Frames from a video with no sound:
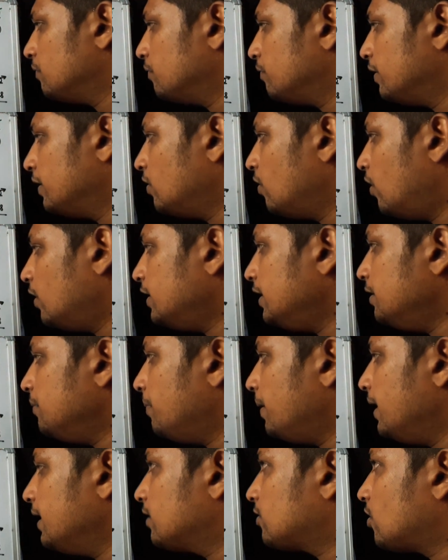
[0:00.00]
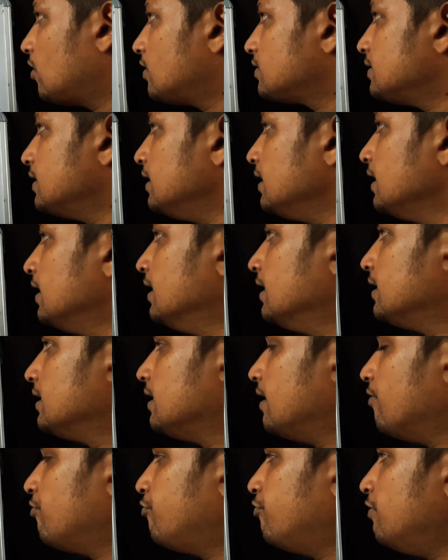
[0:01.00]
We got it by crossing
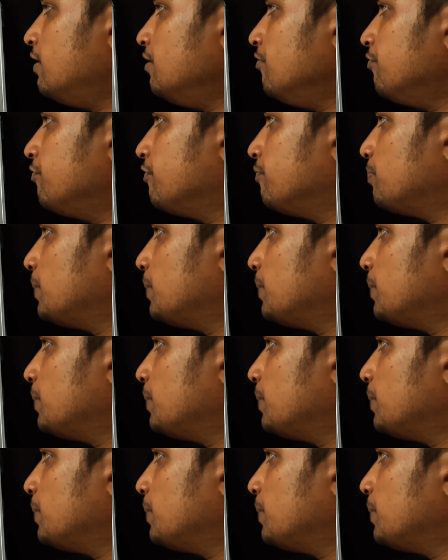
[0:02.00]
F1